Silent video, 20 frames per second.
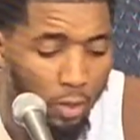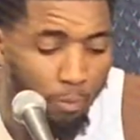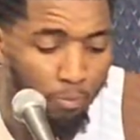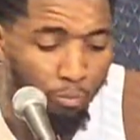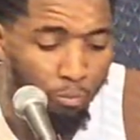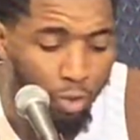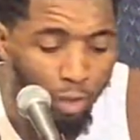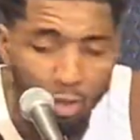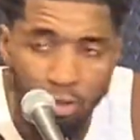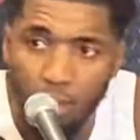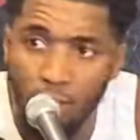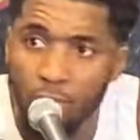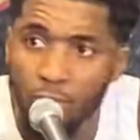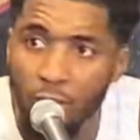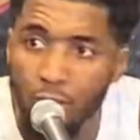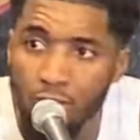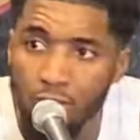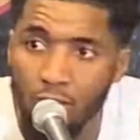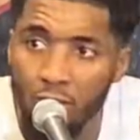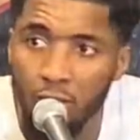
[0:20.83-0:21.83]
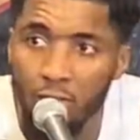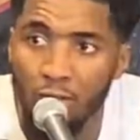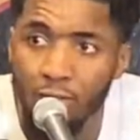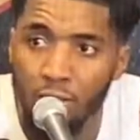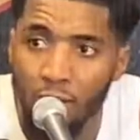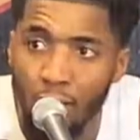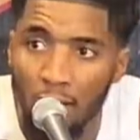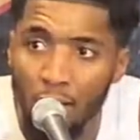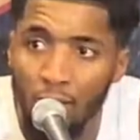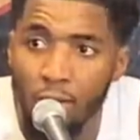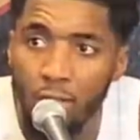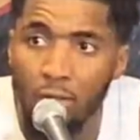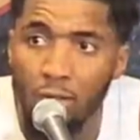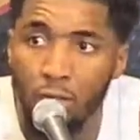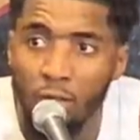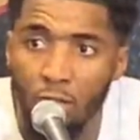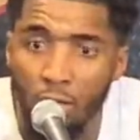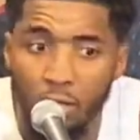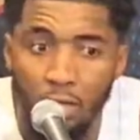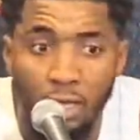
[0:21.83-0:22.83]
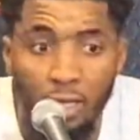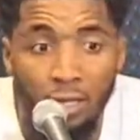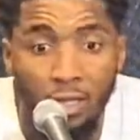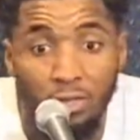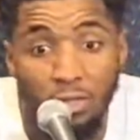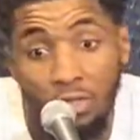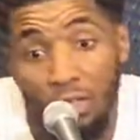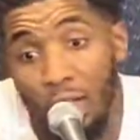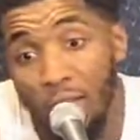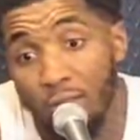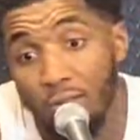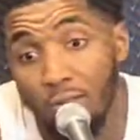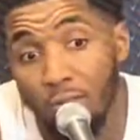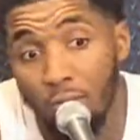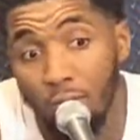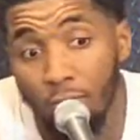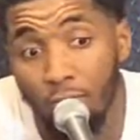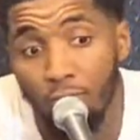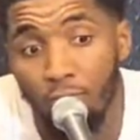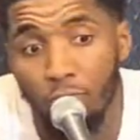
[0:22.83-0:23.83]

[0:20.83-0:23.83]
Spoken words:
but our defense stayed intact, you know, and they hit shots.